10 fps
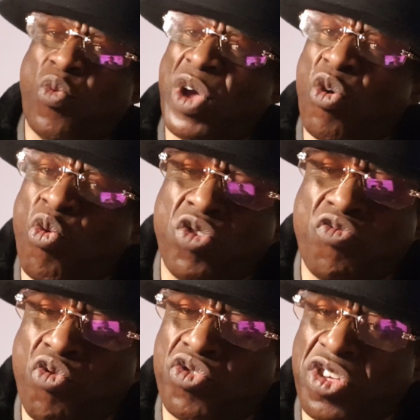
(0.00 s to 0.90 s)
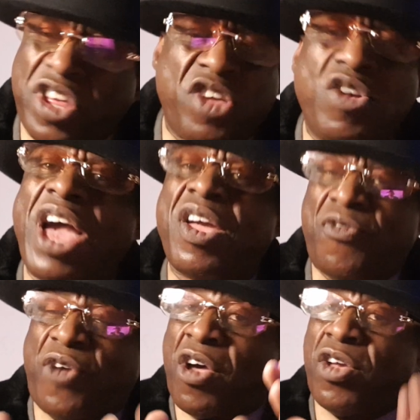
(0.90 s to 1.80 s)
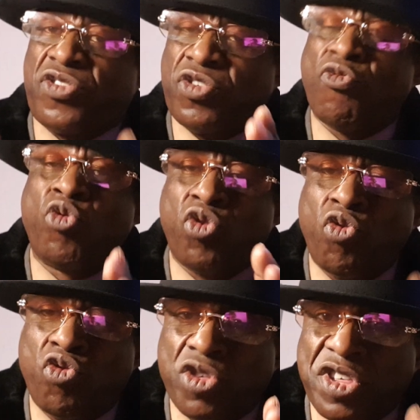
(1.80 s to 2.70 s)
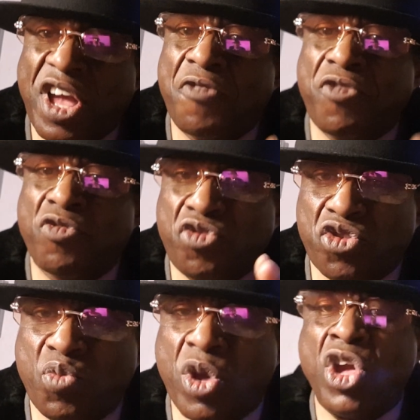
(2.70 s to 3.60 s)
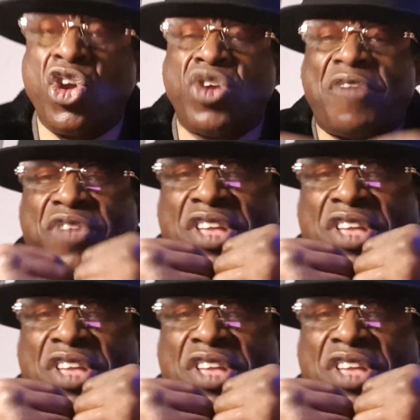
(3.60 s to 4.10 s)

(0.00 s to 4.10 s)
where all the rules are set. All the rules are thrown across the wall. You have to